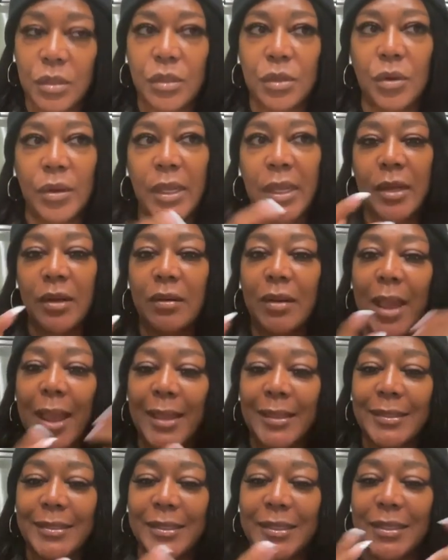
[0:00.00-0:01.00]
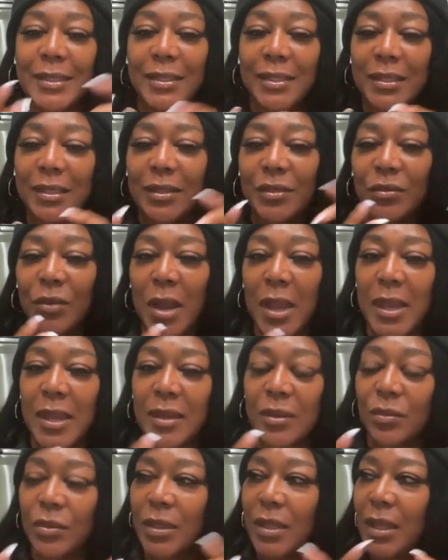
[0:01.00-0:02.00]
you're interacting,
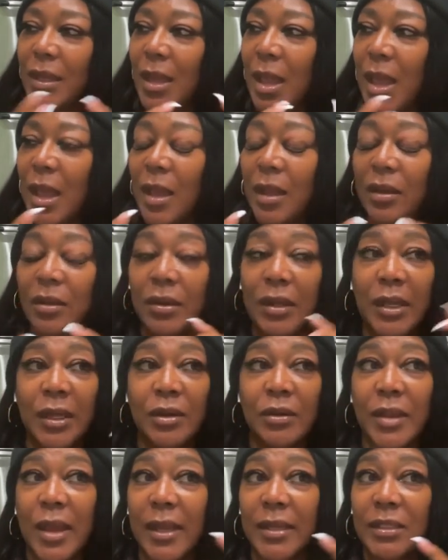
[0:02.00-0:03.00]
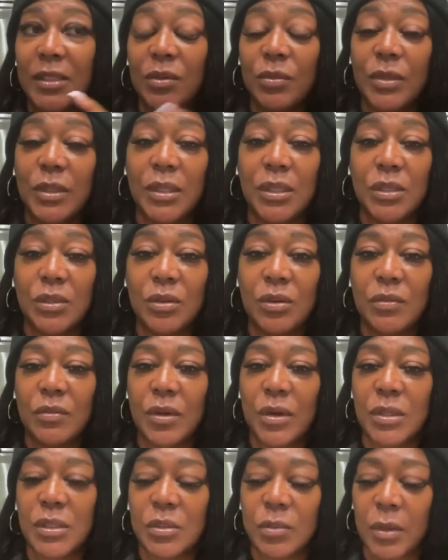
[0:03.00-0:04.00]
right, with Allah, or interacting with the
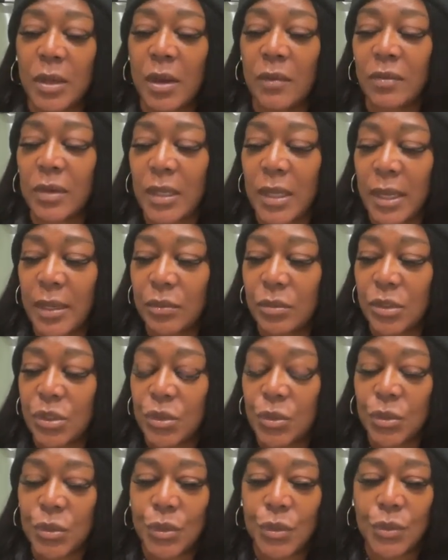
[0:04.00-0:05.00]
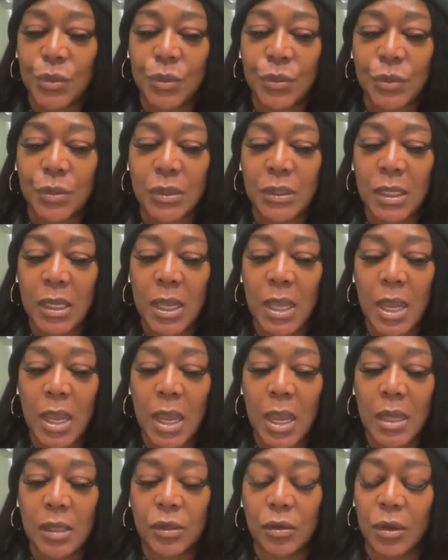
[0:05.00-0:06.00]
universe, whatever language you use.
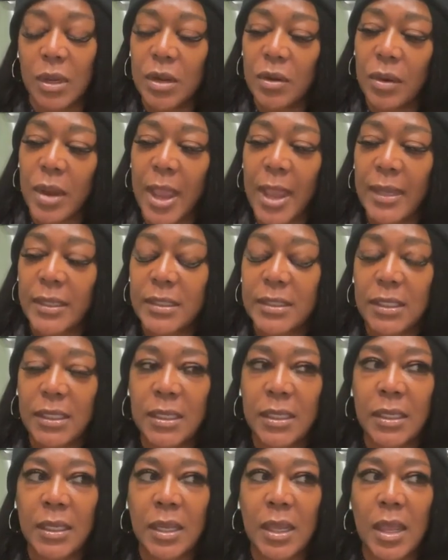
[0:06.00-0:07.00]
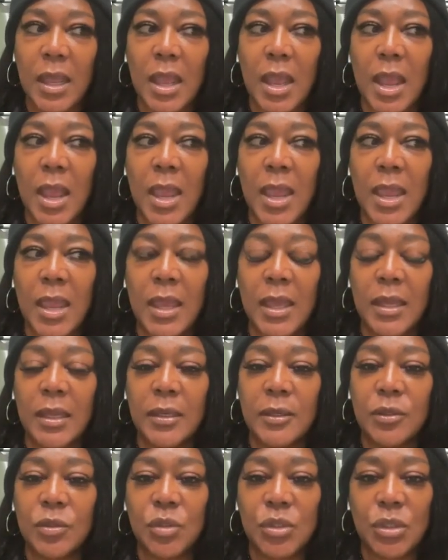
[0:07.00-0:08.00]
You're interacting
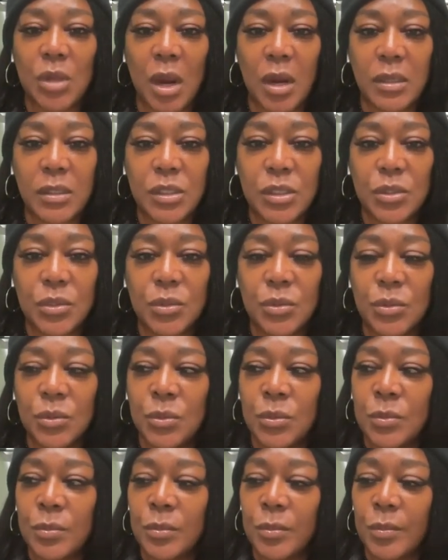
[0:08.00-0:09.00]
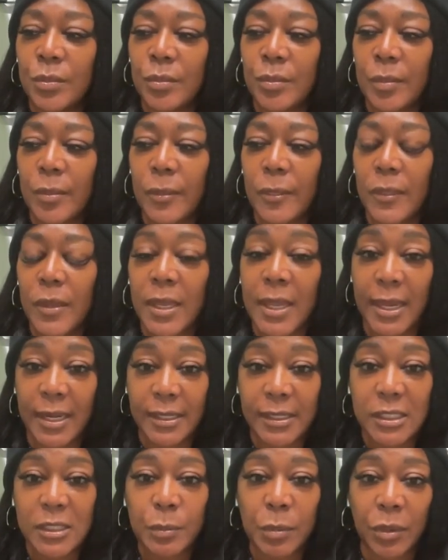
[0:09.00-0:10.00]
and you start to get
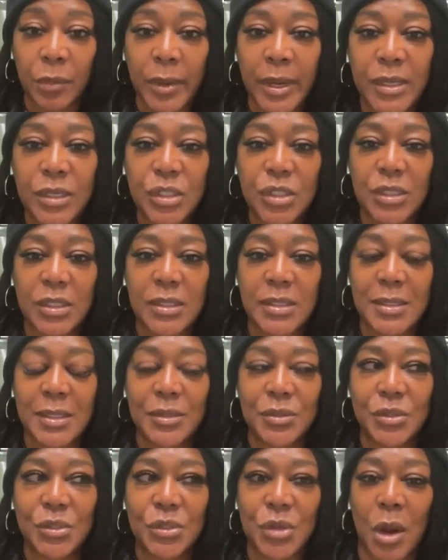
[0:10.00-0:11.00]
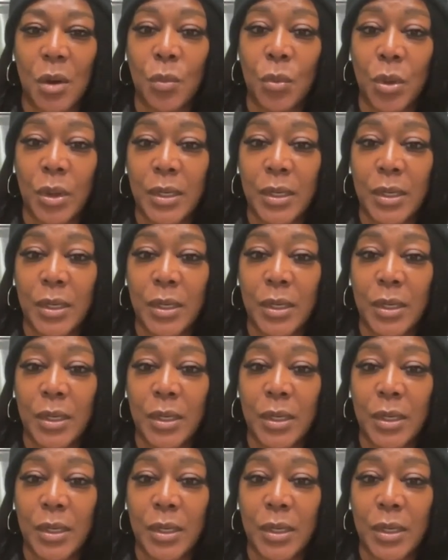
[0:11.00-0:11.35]
inspirations, and you start